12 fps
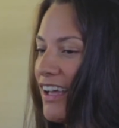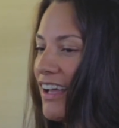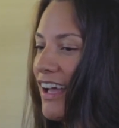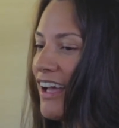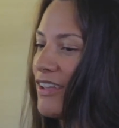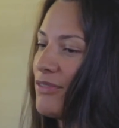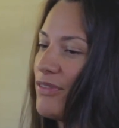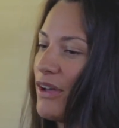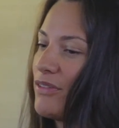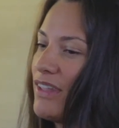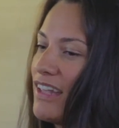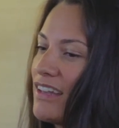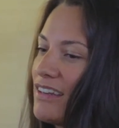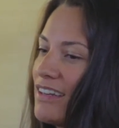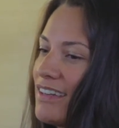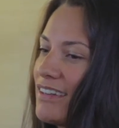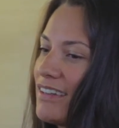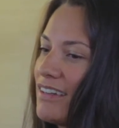I found that
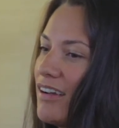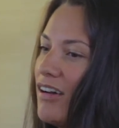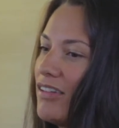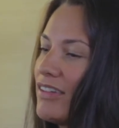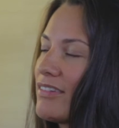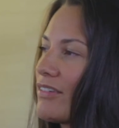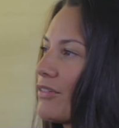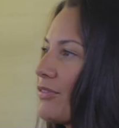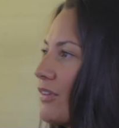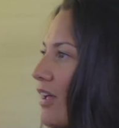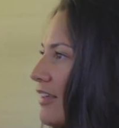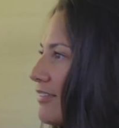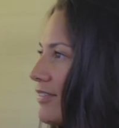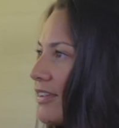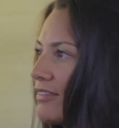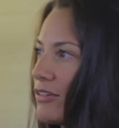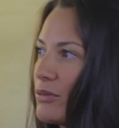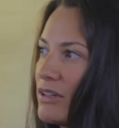all these other
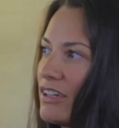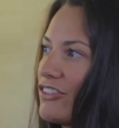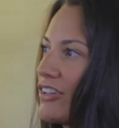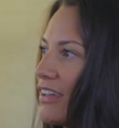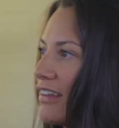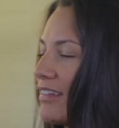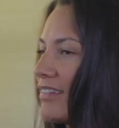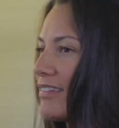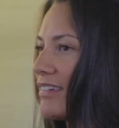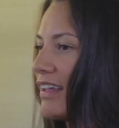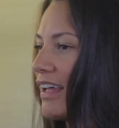philosophies or religions,